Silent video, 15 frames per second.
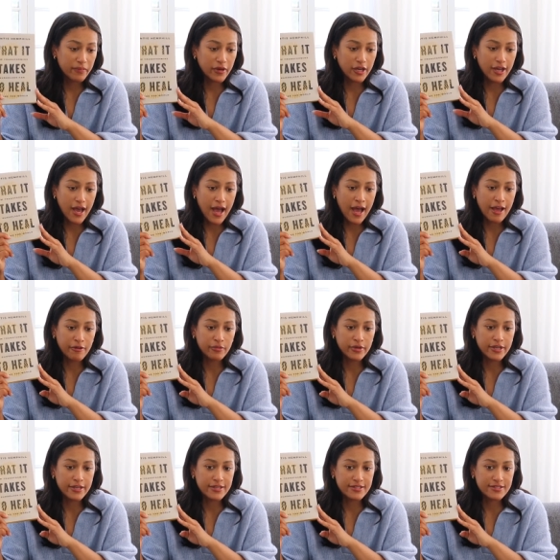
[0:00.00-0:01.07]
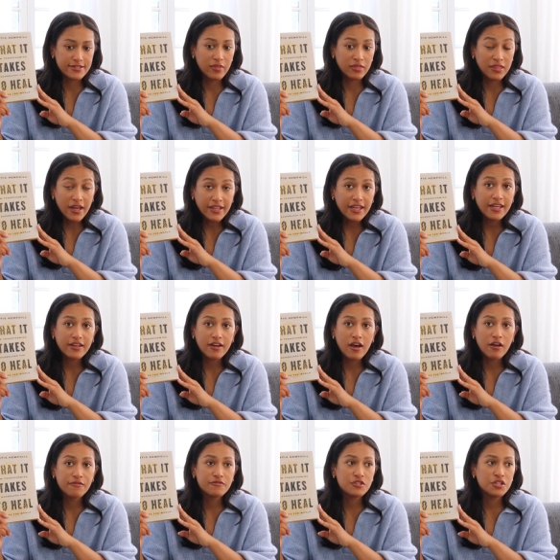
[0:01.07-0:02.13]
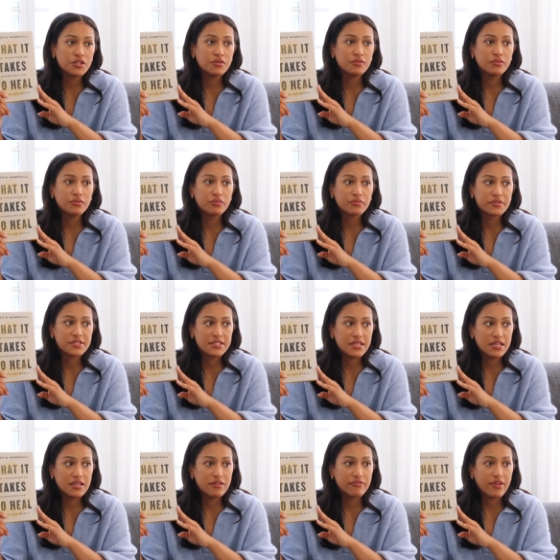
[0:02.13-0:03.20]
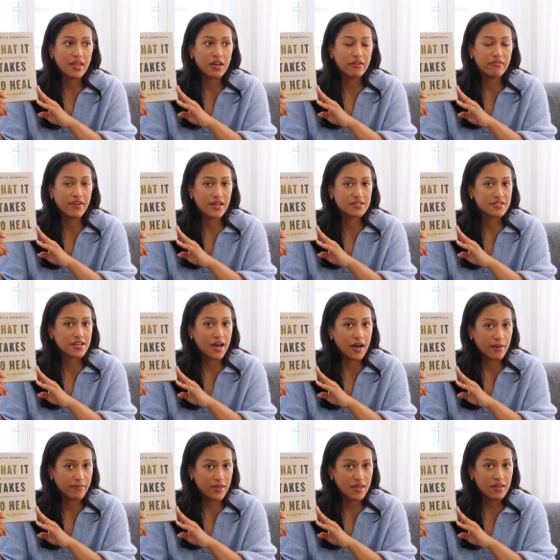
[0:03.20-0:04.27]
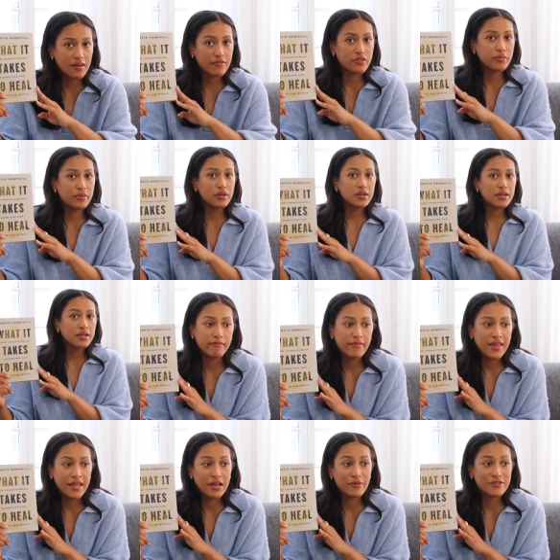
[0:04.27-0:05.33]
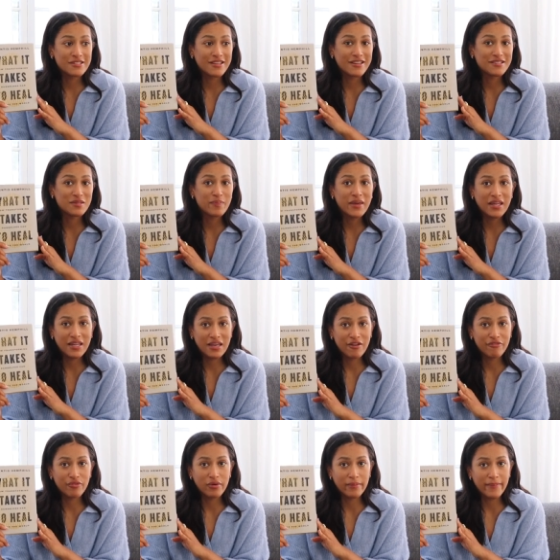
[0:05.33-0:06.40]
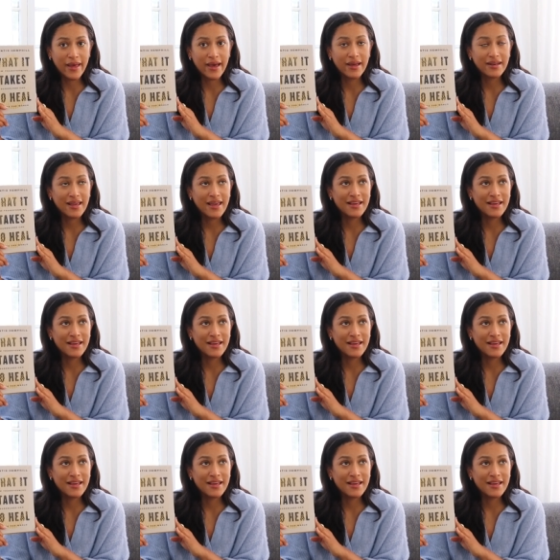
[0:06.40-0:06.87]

but I was lucky enough to receive an advance copy of the book, and it was in its PDF format.